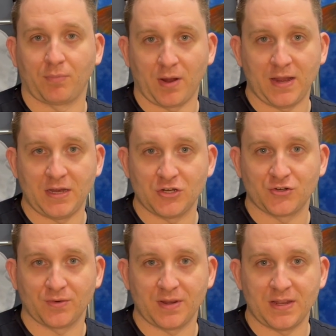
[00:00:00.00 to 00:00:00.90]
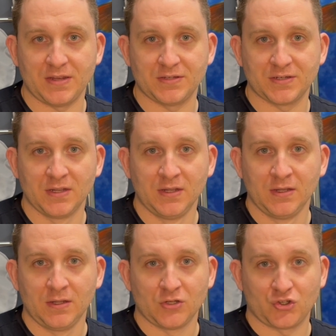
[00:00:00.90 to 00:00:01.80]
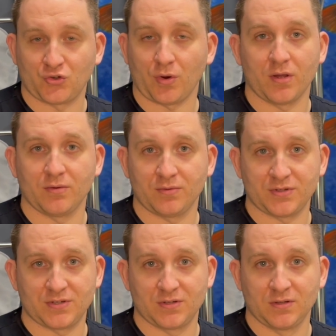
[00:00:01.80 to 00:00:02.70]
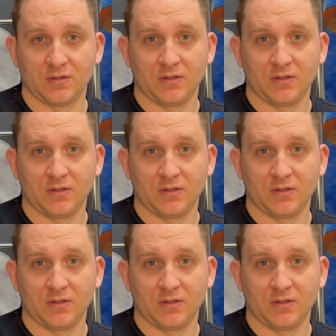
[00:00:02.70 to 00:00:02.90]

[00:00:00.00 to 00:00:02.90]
brain injuries? Strokes?